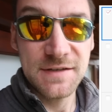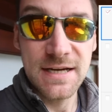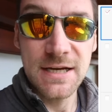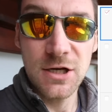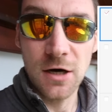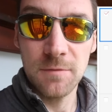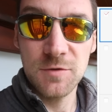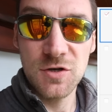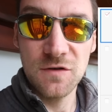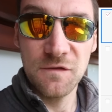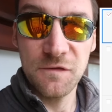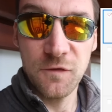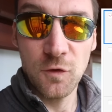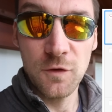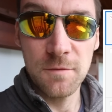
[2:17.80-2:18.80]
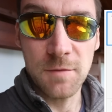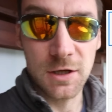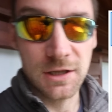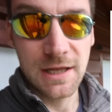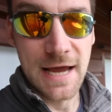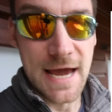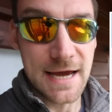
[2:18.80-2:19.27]
seat option for the
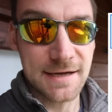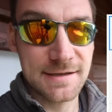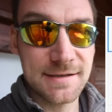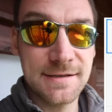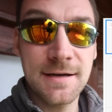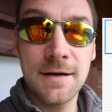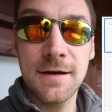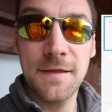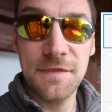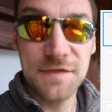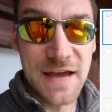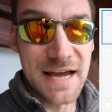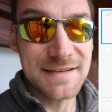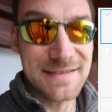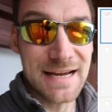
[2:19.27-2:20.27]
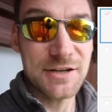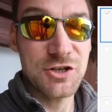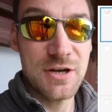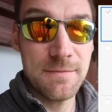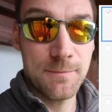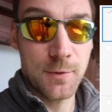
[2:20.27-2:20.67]
Model X. That's actually